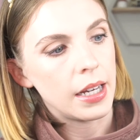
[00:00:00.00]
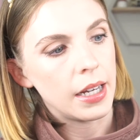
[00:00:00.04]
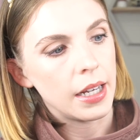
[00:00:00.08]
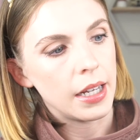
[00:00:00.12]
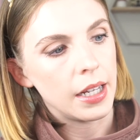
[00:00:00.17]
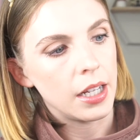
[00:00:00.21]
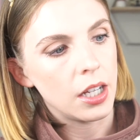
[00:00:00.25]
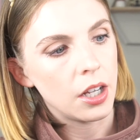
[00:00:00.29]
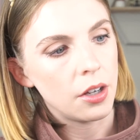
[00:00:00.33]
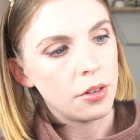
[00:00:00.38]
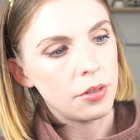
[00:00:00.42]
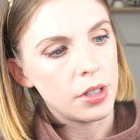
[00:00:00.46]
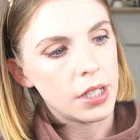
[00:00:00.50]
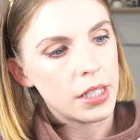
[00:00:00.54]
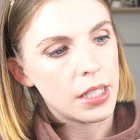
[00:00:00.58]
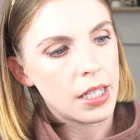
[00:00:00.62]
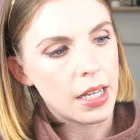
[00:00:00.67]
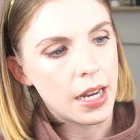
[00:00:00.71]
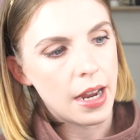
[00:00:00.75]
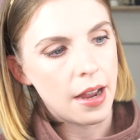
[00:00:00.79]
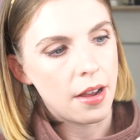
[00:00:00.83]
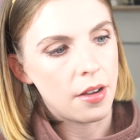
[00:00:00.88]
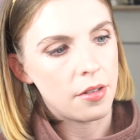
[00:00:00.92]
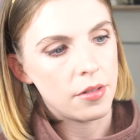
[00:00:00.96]
of go to
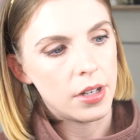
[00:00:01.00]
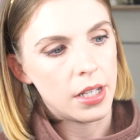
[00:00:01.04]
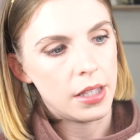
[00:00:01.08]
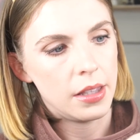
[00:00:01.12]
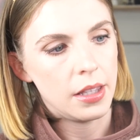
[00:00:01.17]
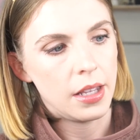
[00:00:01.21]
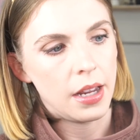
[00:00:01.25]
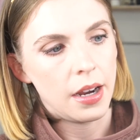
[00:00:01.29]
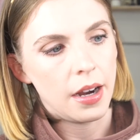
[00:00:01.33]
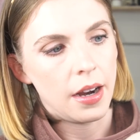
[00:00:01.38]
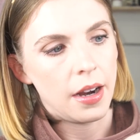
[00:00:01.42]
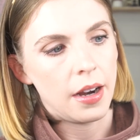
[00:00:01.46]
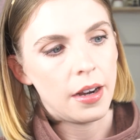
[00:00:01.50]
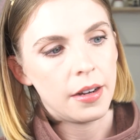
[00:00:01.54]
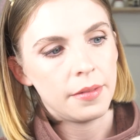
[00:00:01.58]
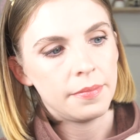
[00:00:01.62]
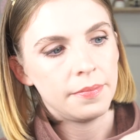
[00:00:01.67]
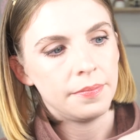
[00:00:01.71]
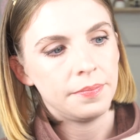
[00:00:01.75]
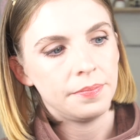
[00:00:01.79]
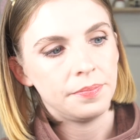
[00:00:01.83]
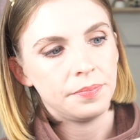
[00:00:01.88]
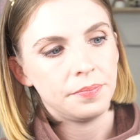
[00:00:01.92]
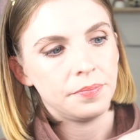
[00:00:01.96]
town in there,
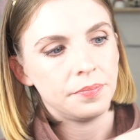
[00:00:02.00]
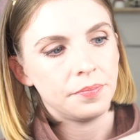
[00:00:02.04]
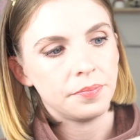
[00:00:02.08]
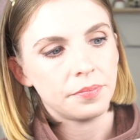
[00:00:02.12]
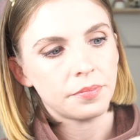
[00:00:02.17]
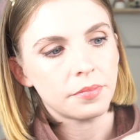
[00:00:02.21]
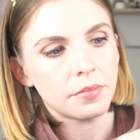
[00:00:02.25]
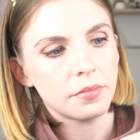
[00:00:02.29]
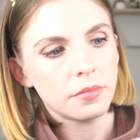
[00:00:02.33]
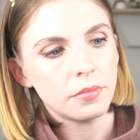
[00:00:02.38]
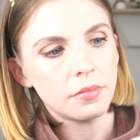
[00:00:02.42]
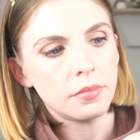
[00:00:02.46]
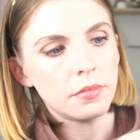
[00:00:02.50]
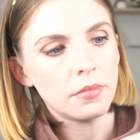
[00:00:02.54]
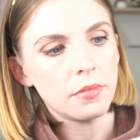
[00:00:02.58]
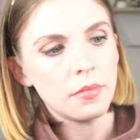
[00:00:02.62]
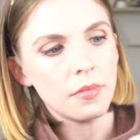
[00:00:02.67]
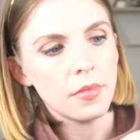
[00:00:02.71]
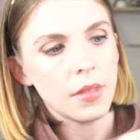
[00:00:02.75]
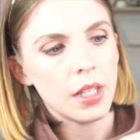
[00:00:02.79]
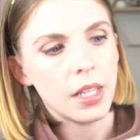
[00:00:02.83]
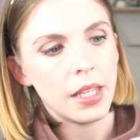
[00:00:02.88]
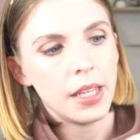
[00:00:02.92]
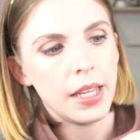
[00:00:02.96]

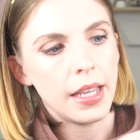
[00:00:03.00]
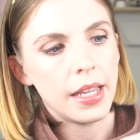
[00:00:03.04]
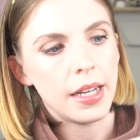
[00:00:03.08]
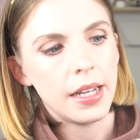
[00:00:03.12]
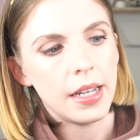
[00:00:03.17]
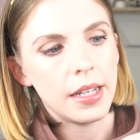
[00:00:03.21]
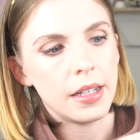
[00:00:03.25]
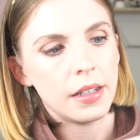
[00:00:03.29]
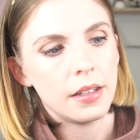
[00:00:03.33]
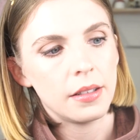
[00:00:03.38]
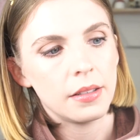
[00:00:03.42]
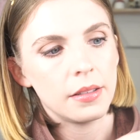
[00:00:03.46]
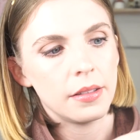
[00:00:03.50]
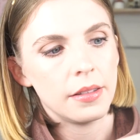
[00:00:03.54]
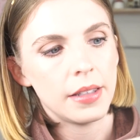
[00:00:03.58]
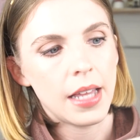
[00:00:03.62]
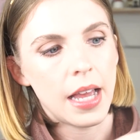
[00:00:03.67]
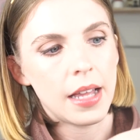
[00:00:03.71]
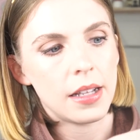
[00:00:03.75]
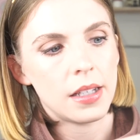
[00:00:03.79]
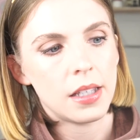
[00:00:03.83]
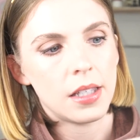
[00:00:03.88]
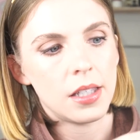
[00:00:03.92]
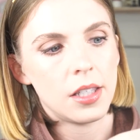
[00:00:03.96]
getting
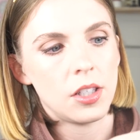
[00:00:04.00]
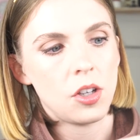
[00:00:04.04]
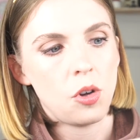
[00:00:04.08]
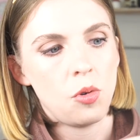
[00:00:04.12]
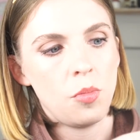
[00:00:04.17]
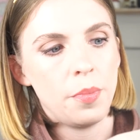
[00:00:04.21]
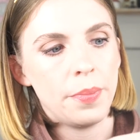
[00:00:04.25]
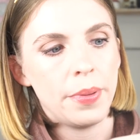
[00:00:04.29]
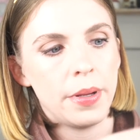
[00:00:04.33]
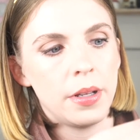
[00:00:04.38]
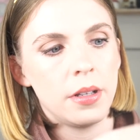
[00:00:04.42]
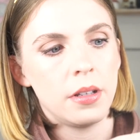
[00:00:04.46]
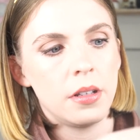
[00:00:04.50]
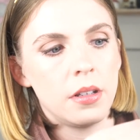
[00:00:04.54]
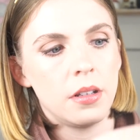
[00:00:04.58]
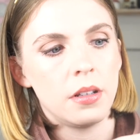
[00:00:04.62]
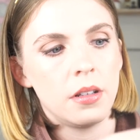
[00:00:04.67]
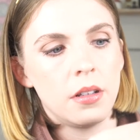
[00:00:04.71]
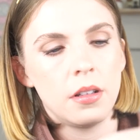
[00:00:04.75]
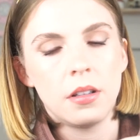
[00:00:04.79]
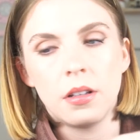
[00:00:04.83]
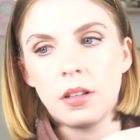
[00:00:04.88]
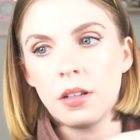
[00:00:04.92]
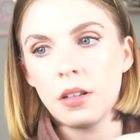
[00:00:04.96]
that soap
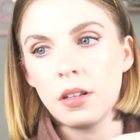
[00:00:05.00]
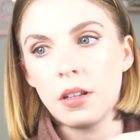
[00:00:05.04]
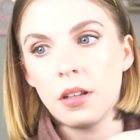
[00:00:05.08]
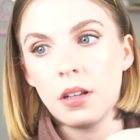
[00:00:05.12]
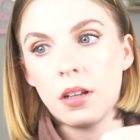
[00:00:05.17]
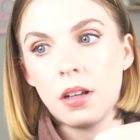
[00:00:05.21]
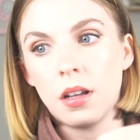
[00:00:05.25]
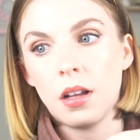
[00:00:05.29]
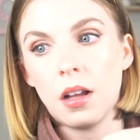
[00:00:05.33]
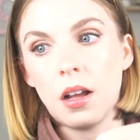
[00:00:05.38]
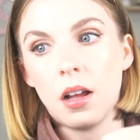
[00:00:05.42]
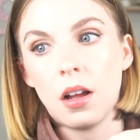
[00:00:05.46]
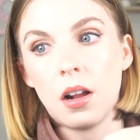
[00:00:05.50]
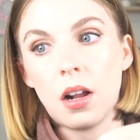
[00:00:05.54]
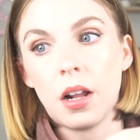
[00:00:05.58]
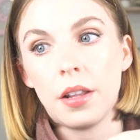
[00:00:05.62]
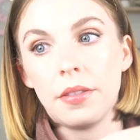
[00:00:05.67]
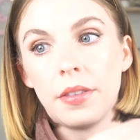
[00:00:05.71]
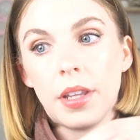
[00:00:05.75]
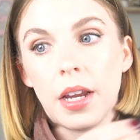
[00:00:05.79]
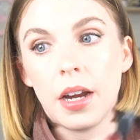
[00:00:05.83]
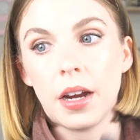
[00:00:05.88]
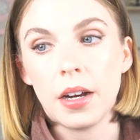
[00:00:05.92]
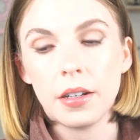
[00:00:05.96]

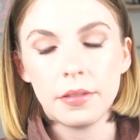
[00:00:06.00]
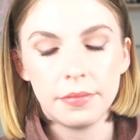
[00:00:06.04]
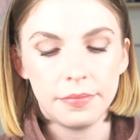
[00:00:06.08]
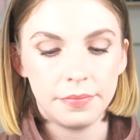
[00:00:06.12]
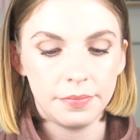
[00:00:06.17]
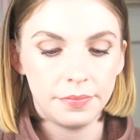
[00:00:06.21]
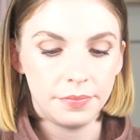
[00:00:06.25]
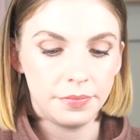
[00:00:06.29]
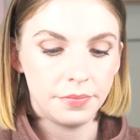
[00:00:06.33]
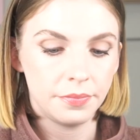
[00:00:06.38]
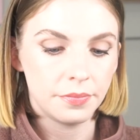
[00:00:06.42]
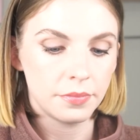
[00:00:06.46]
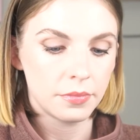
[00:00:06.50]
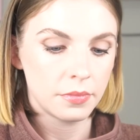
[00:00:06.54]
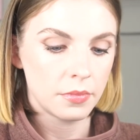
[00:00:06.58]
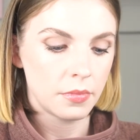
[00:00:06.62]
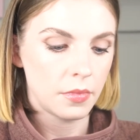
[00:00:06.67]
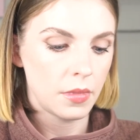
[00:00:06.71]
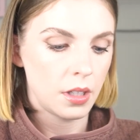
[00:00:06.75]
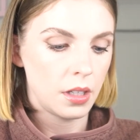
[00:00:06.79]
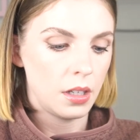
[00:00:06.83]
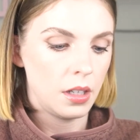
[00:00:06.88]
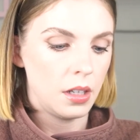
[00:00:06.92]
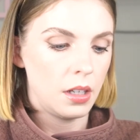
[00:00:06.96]
on there.
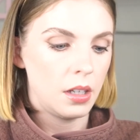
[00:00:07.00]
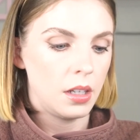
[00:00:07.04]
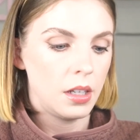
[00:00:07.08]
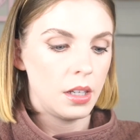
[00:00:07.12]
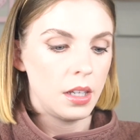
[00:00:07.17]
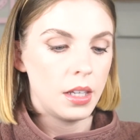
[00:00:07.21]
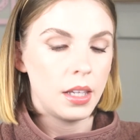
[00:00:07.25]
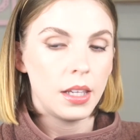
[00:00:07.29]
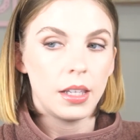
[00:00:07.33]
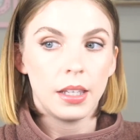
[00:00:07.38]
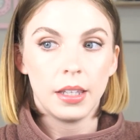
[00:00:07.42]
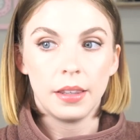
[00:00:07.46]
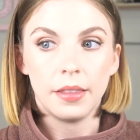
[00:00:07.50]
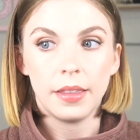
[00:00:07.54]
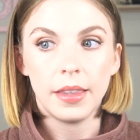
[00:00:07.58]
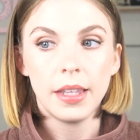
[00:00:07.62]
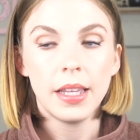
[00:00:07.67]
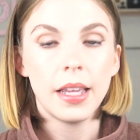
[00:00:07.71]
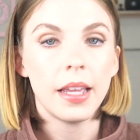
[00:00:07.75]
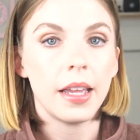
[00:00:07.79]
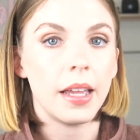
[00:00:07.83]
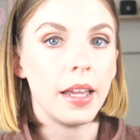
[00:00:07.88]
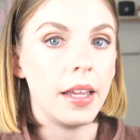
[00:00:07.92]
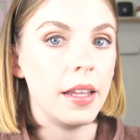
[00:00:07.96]

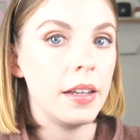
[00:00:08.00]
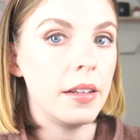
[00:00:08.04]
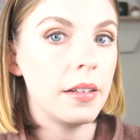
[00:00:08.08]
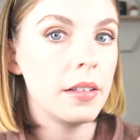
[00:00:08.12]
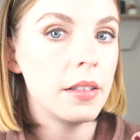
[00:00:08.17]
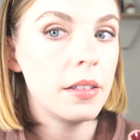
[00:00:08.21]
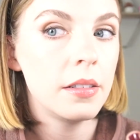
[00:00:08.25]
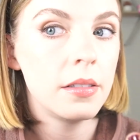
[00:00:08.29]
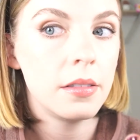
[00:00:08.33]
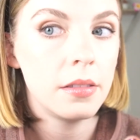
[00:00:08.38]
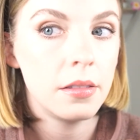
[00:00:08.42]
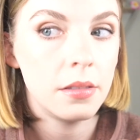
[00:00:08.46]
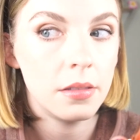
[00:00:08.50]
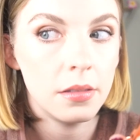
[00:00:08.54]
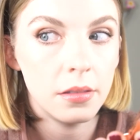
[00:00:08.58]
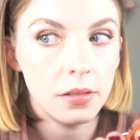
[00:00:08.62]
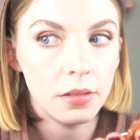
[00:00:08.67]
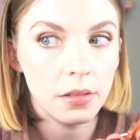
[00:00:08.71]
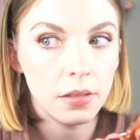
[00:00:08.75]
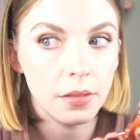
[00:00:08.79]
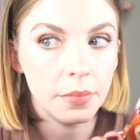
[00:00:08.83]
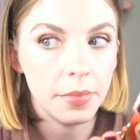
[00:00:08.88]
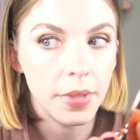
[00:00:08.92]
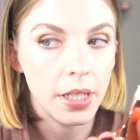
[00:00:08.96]
Then
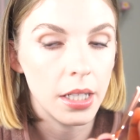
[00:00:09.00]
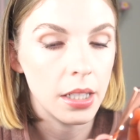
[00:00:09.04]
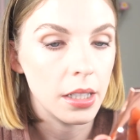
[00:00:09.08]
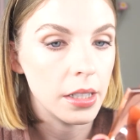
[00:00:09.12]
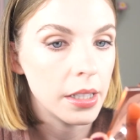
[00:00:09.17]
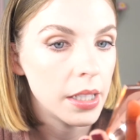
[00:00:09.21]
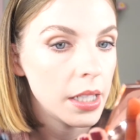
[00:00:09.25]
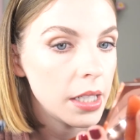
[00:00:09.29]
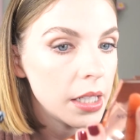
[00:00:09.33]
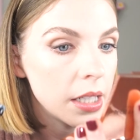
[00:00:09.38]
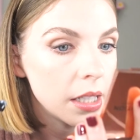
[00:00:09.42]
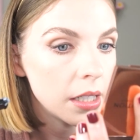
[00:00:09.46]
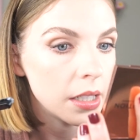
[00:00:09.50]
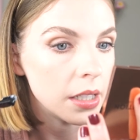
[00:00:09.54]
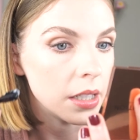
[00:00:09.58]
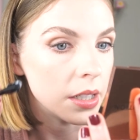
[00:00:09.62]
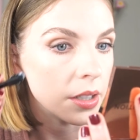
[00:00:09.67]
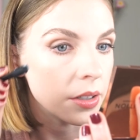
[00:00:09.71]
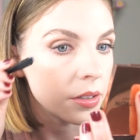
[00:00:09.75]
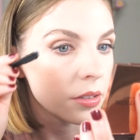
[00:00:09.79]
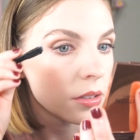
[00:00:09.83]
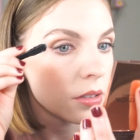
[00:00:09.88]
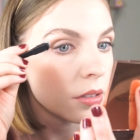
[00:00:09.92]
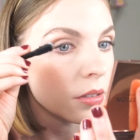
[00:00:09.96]
I'm gonna lean in
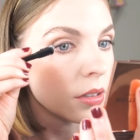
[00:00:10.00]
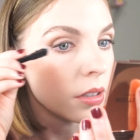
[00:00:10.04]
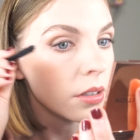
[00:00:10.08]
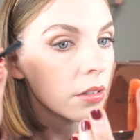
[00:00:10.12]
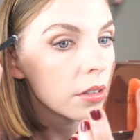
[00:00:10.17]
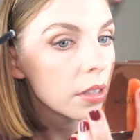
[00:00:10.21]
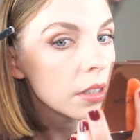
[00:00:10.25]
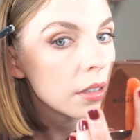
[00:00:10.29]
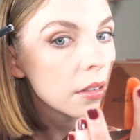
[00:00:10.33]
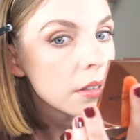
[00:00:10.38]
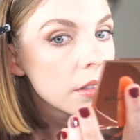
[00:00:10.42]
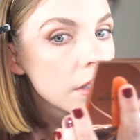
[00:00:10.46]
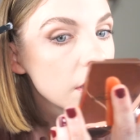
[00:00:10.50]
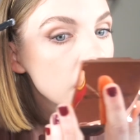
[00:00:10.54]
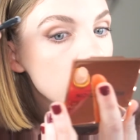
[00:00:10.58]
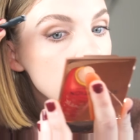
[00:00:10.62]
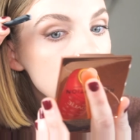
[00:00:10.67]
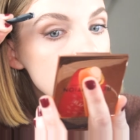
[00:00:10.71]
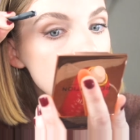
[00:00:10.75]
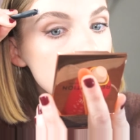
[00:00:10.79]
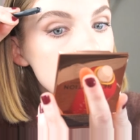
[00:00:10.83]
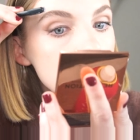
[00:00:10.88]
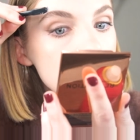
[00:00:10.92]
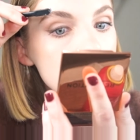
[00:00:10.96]
here so you can
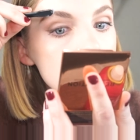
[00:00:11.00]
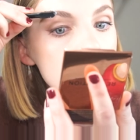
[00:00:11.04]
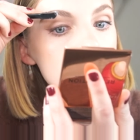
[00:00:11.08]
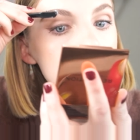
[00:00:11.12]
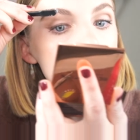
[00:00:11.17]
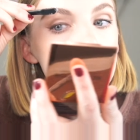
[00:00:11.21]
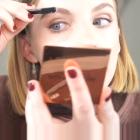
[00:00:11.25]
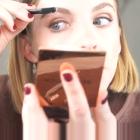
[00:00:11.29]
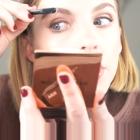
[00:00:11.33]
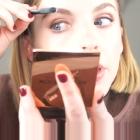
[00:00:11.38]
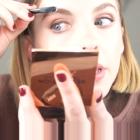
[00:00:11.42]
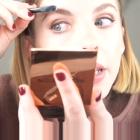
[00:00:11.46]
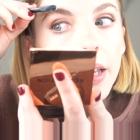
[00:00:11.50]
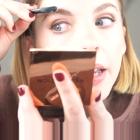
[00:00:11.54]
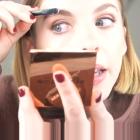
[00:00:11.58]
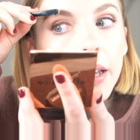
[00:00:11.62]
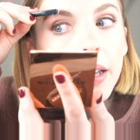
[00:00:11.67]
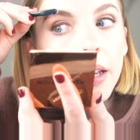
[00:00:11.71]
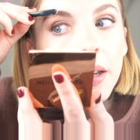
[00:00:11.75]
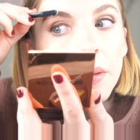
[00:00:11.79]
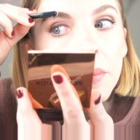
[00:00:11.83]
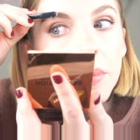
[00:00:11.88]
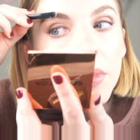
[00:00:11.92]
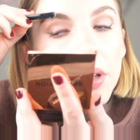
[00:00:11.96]
see what the
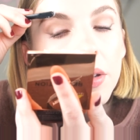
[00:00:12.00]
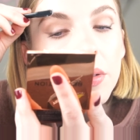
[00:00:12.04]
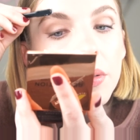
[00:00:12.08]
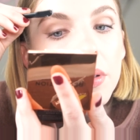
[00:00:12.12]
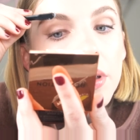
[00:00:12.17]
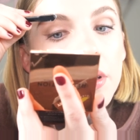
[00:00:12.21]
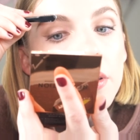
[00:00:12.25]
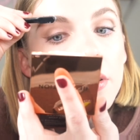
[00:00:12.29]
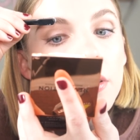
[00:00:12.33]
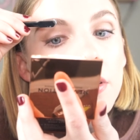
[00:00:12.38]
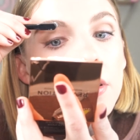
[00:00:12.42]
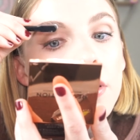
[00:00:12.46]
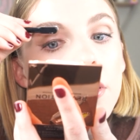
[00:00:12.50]
heck I'm doing.